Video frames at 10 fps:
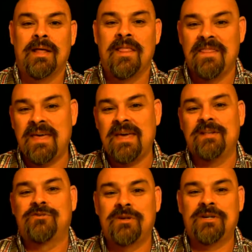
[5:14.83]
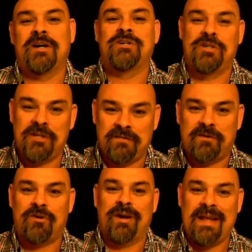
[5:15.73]
The introduction
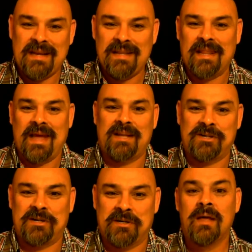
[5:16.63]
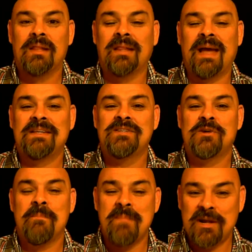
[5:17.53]
of Green Lantern. Lanterns
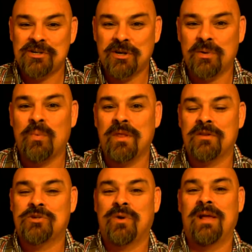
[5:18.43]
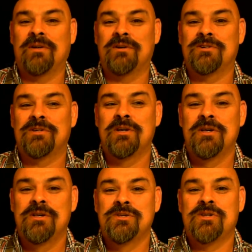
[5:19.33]
are mentioned in one of the trailers,
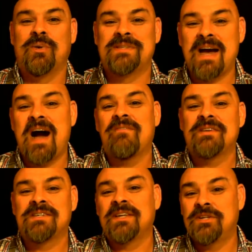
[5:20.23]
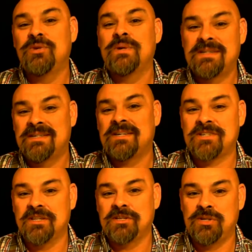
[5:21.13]
so it's obvious that they do exist
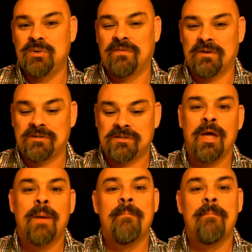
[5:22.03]
in this universe.